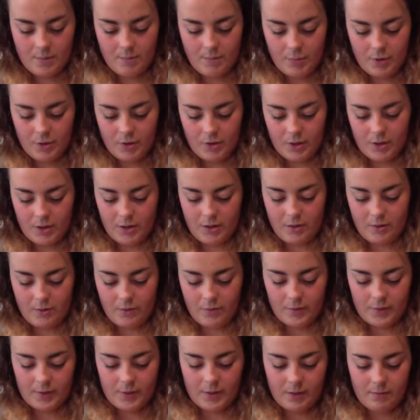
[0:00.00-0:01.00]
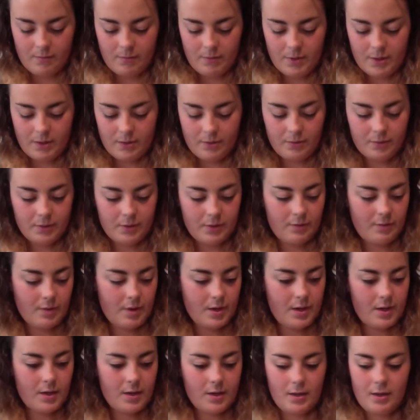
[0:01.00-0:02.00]
Put the nose in the middle so
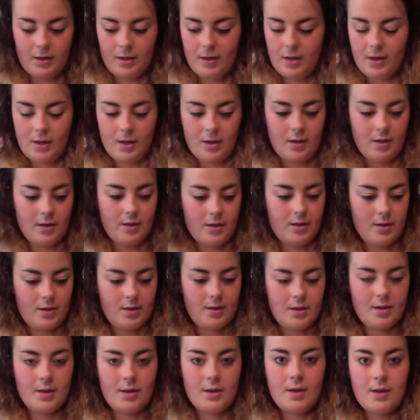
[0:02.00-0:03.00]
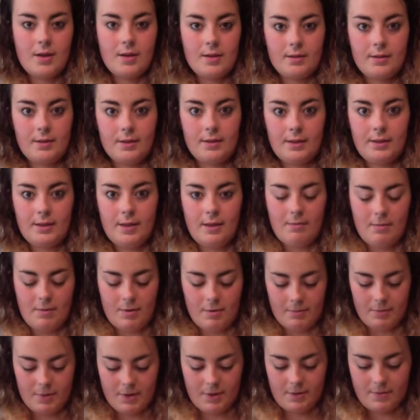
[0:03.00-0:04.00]
I can see what
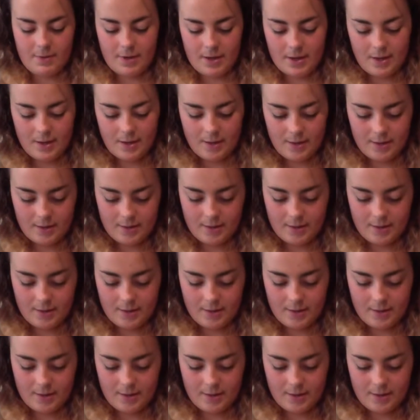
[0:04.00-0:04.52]
I'm doing.